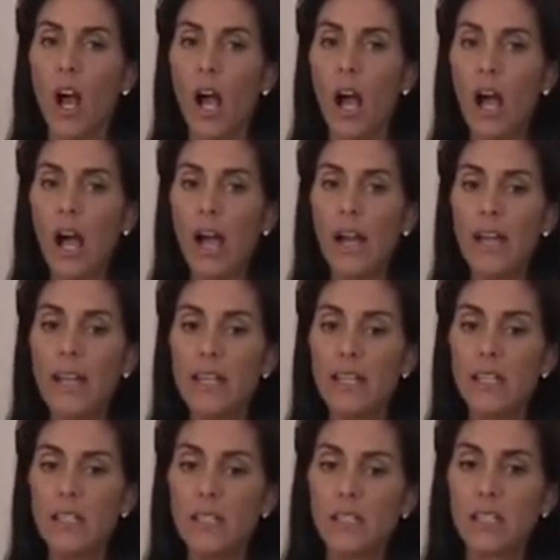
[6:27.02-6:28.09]

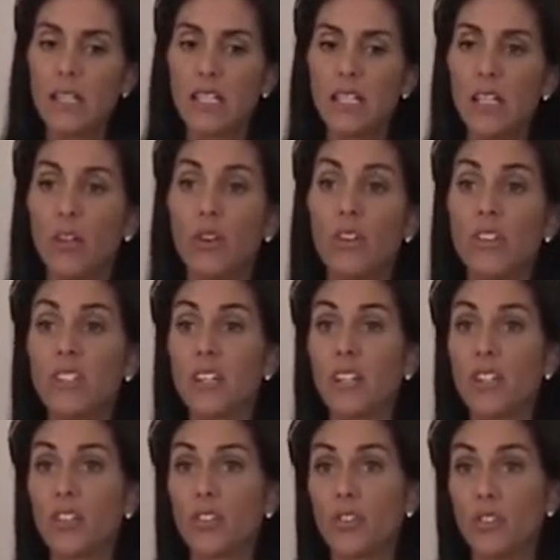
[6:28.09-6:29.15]
I tend to err on the side
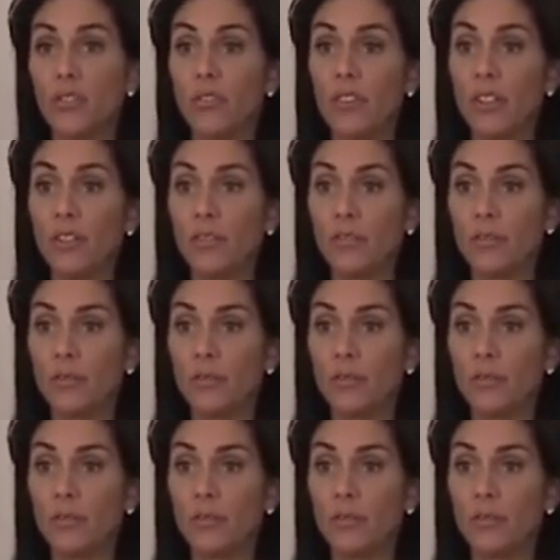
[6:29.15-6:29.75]
of conservative.